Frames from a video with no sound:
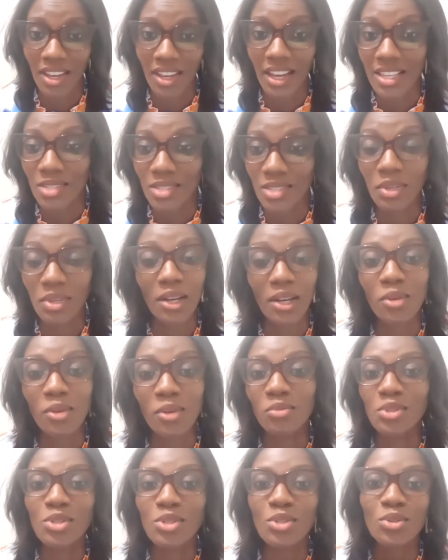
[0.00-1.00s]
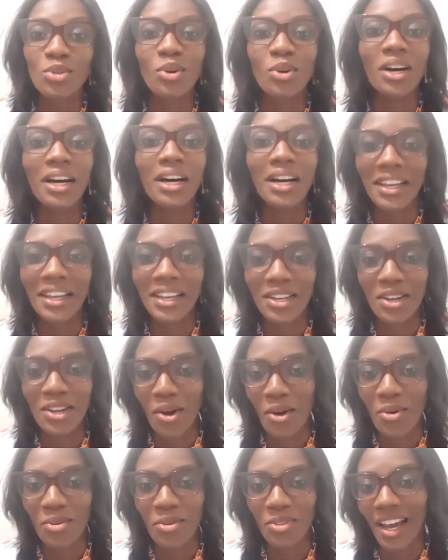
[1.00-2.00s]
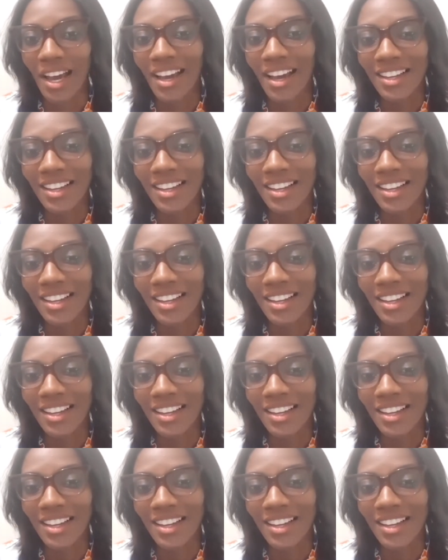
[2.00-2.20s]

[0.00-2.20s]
has become so high now that